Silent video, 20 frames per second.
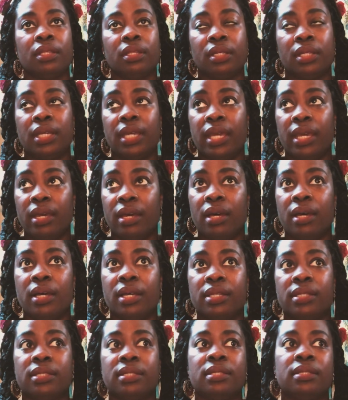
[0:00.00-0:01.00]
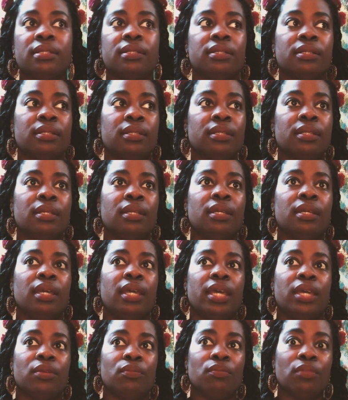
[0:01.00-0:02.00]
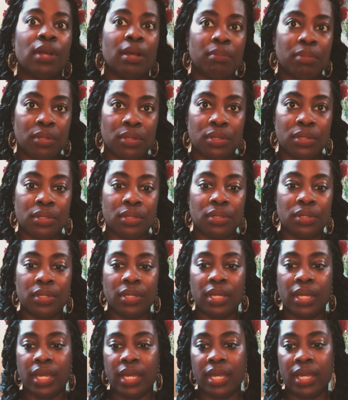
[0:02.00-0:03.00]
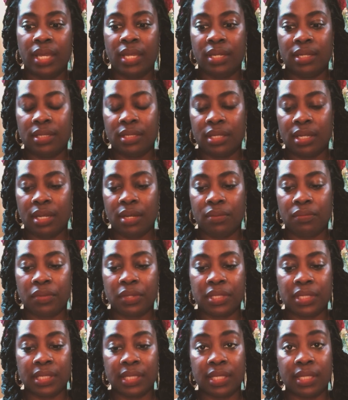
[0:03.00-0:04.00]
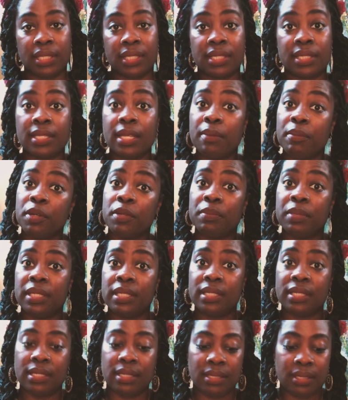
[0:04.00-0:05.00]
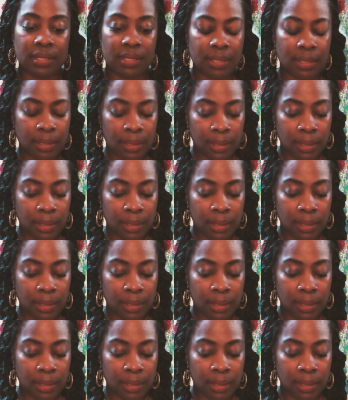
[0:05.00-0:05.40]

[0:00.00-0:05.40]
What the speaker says: Chaos and Rebel, and recently the summer pieces.